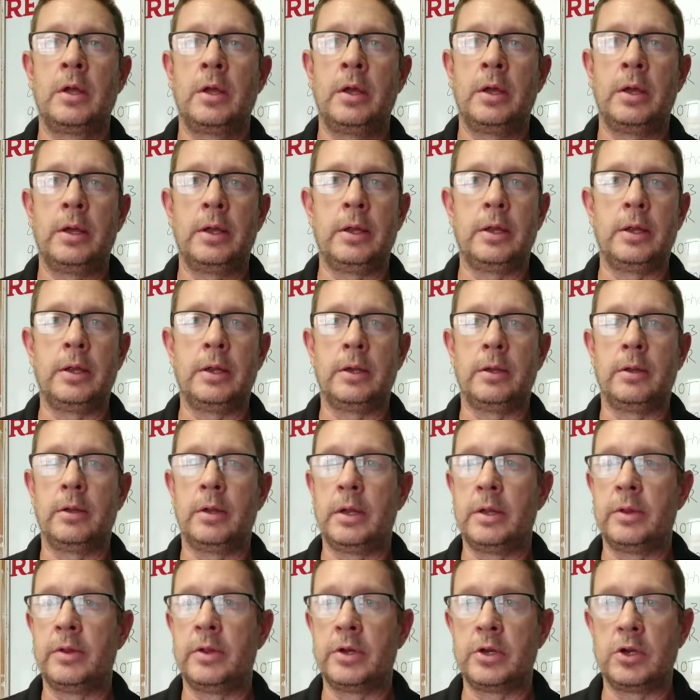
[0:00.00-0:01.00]

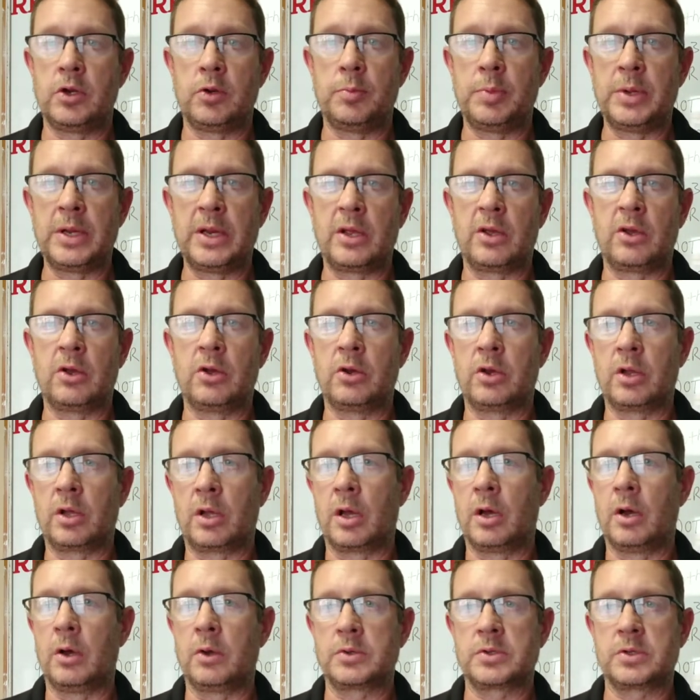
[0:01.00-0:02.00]
and then you'd be good to
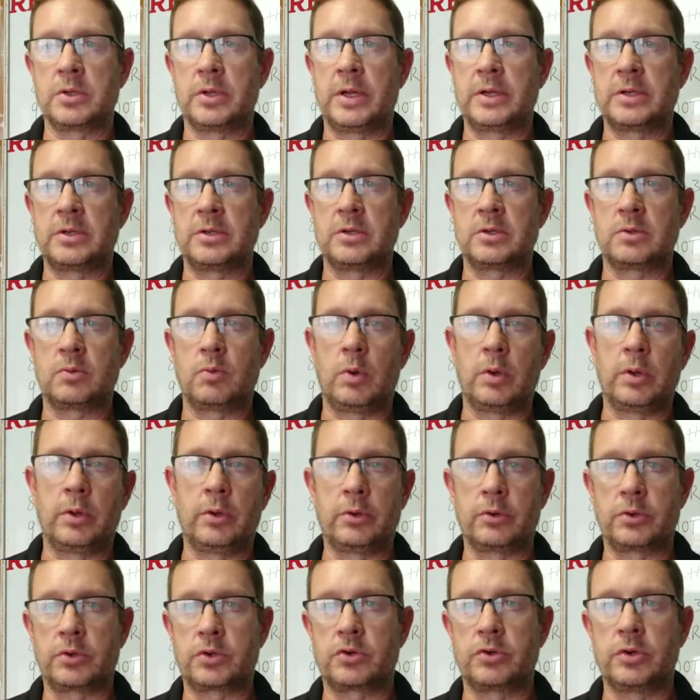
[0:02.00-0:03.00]
go. So that's just one
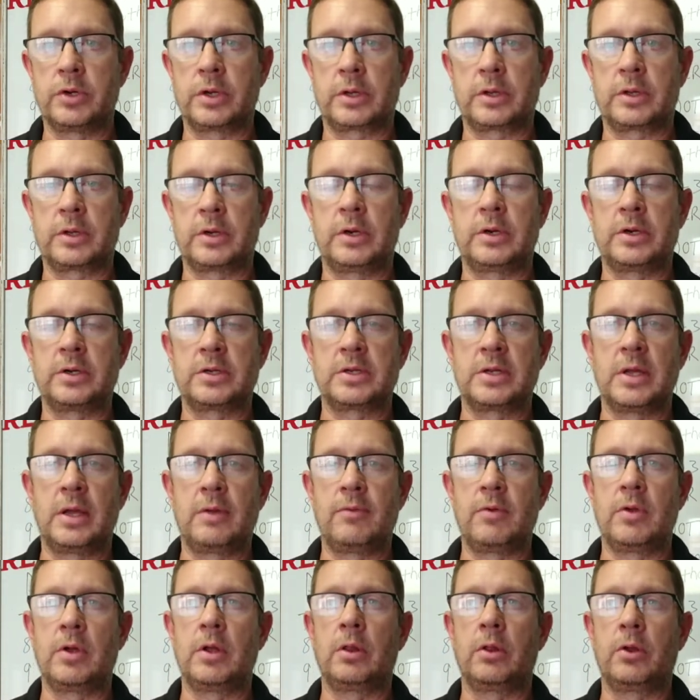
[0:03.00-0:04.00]
little trick there to
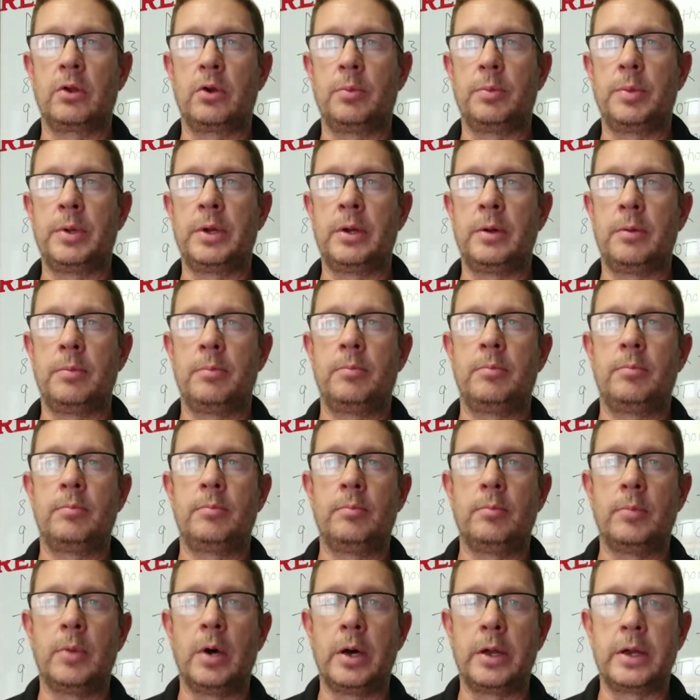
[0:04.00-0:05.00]
save you a little bit of
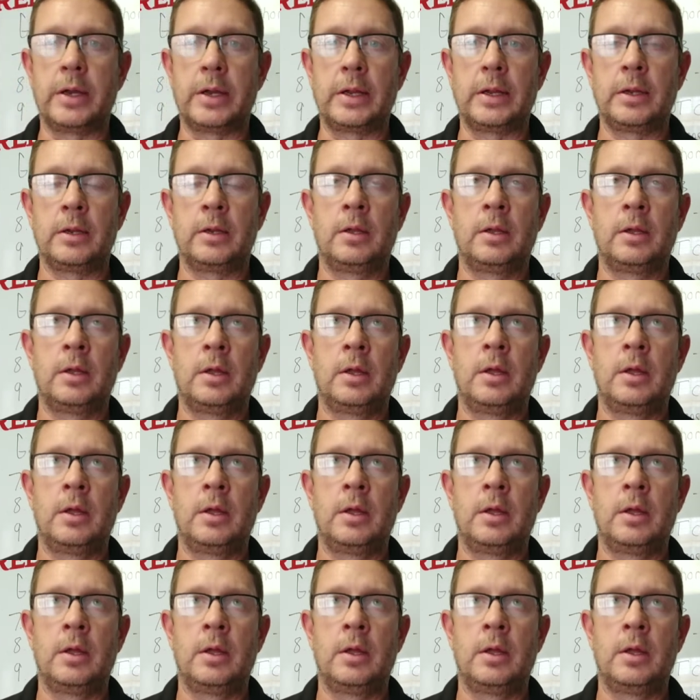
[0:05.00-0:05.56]
money.